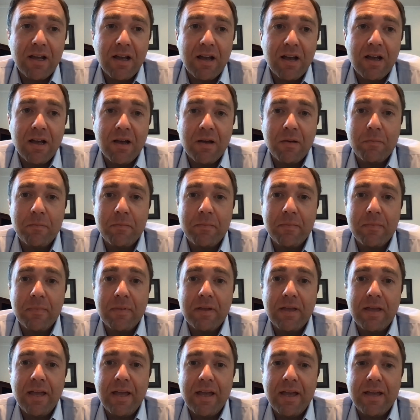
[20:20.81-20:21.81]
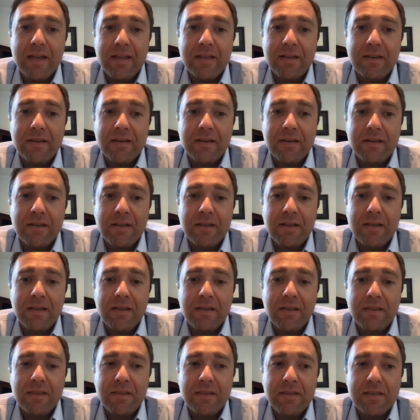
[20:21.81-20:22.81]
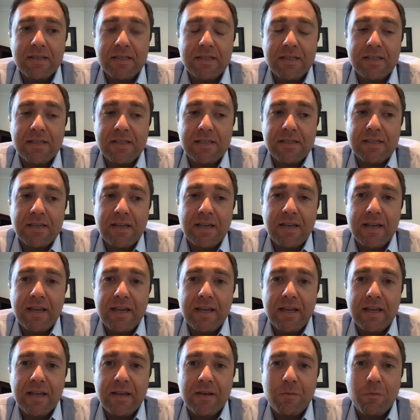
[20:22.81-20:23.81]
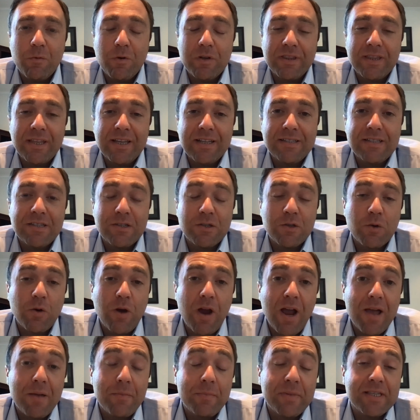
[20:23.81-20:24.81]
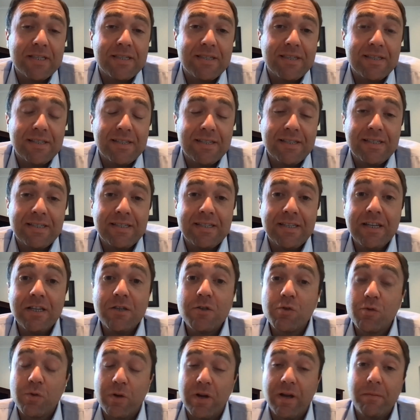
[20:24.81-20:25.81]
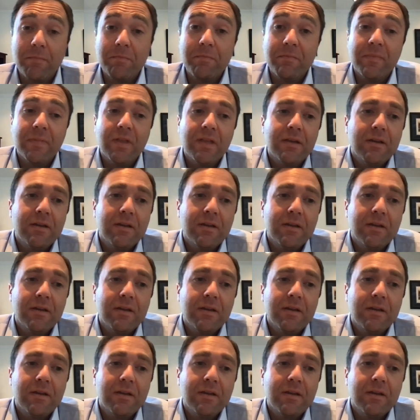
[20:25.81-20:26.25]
And this is what they describe as this syndrome.